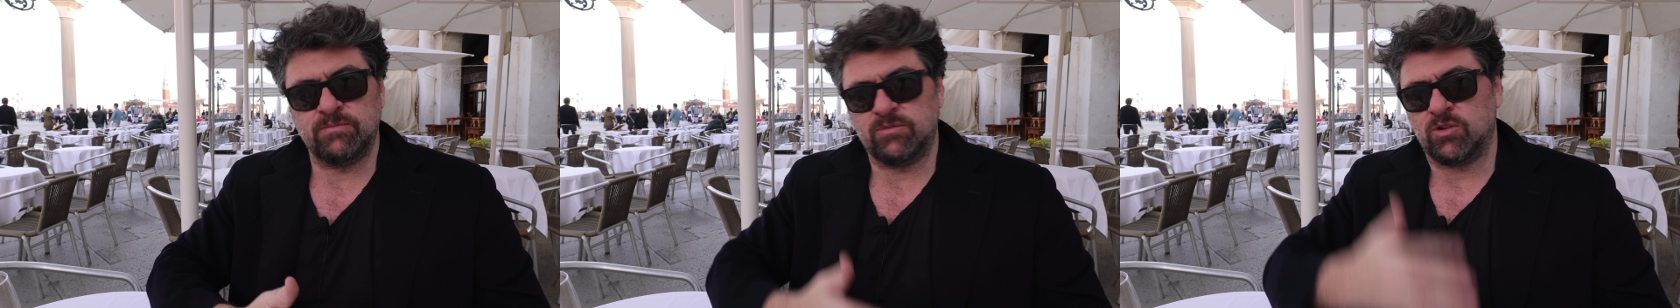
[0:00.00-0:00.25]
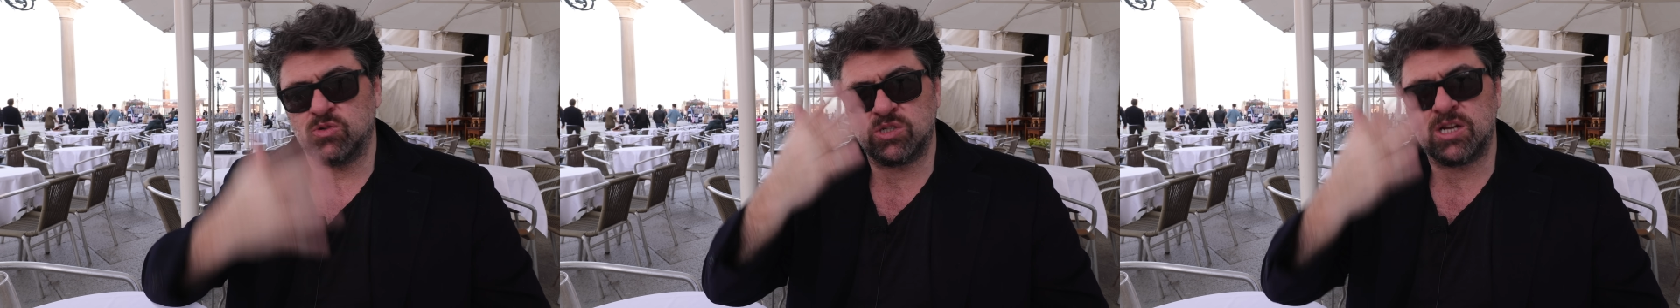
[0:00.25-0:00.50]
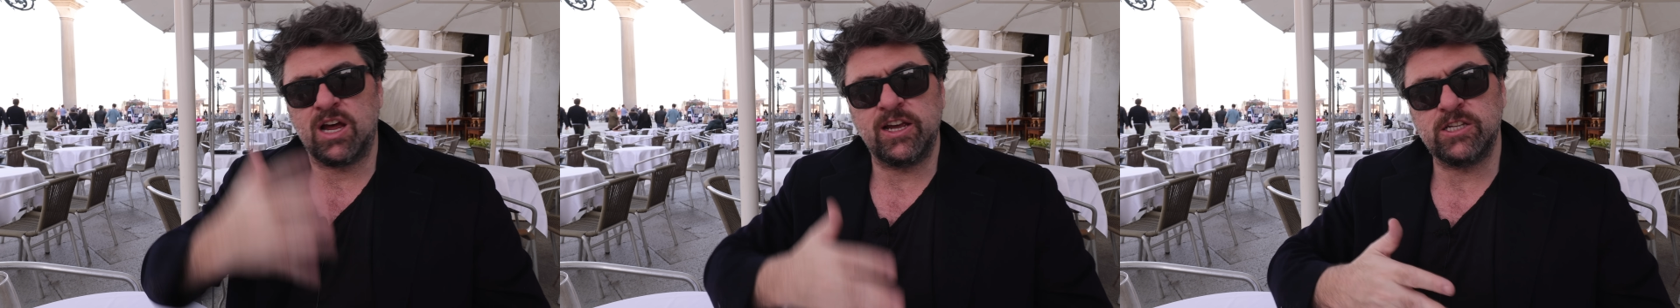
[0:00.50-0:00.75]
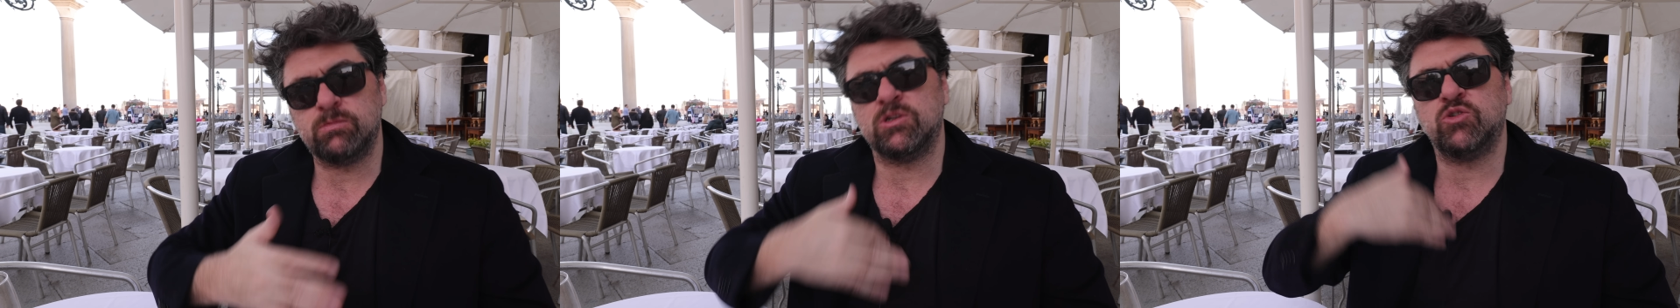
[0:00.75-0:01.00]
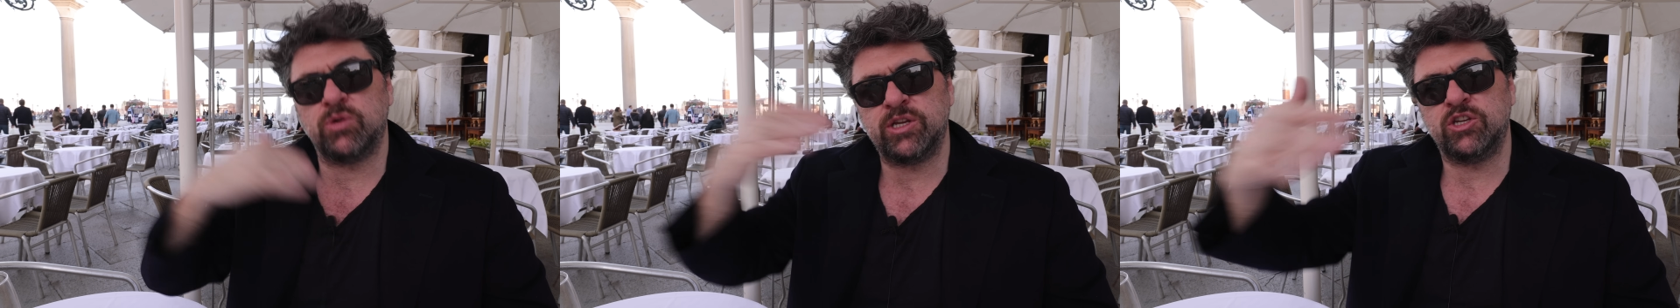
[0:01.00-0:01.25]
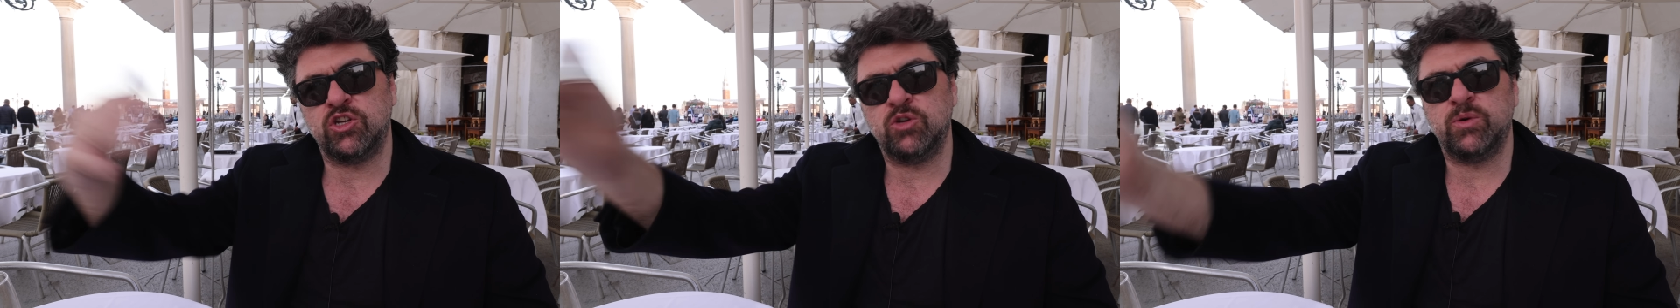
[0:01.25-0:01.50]
those ties
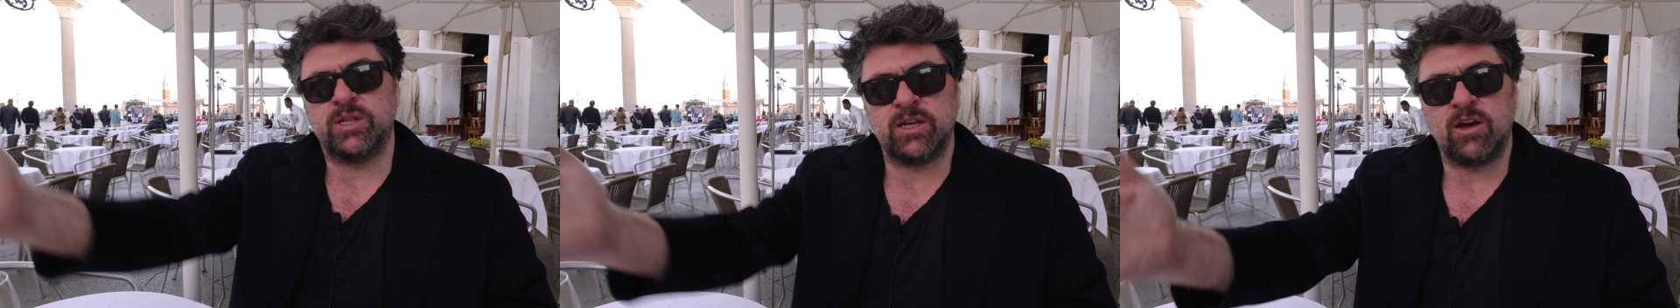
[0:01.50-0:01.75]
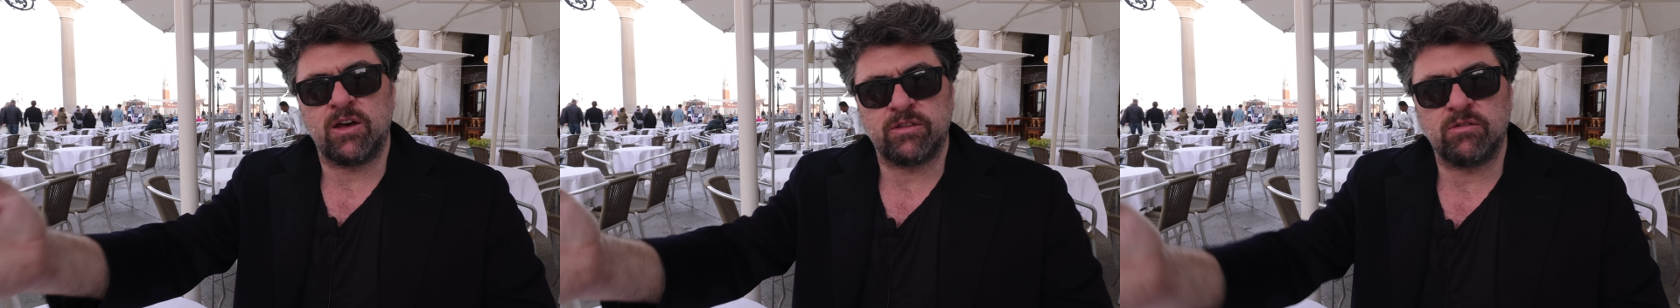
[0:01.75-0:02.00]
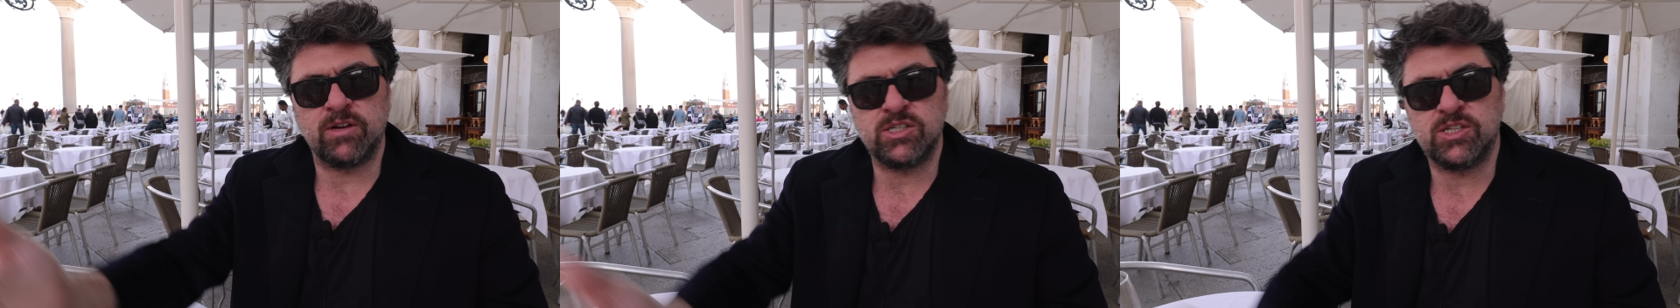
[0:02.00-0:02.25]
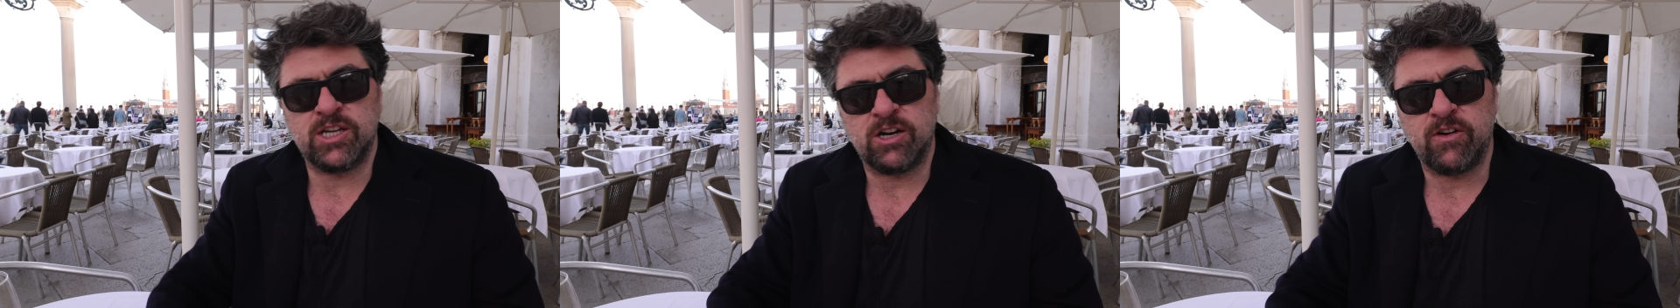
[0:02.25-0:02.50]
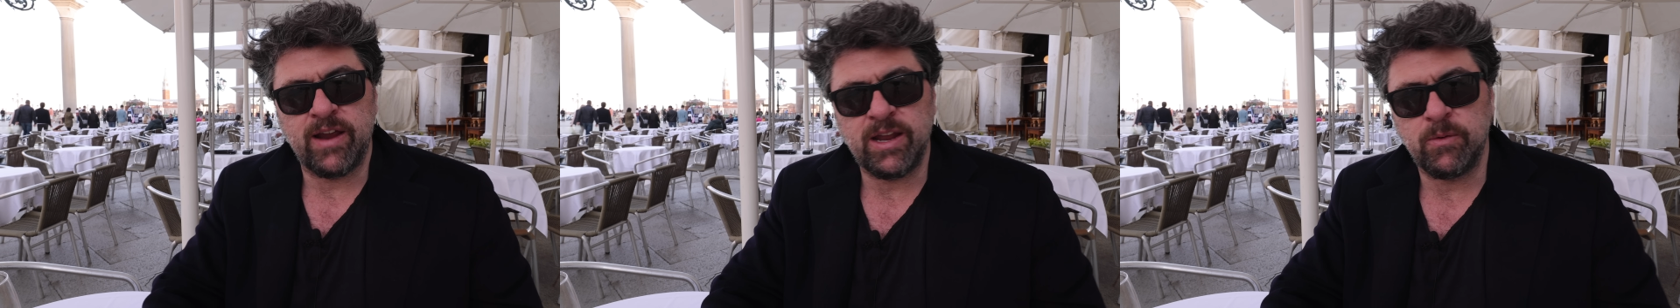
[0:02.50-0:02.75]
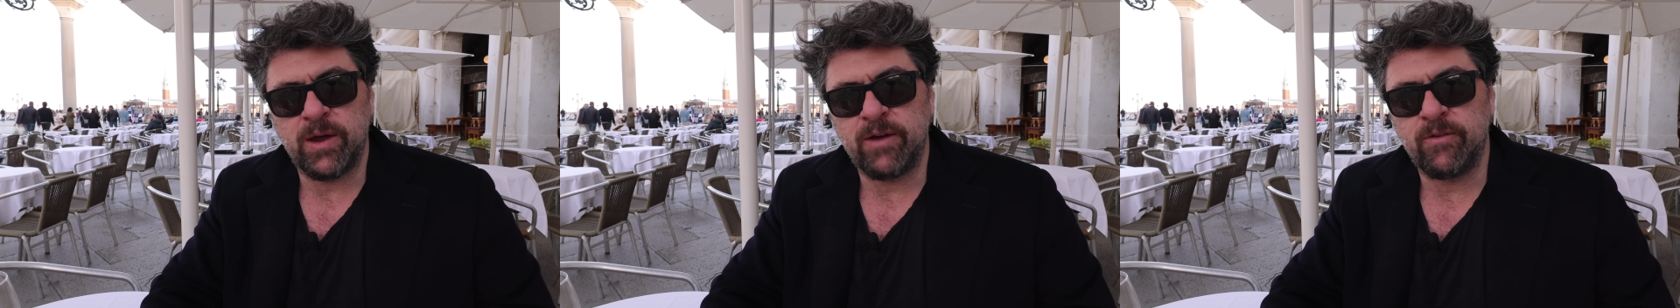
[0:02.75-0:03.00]
between you and the authorized dealer anyway,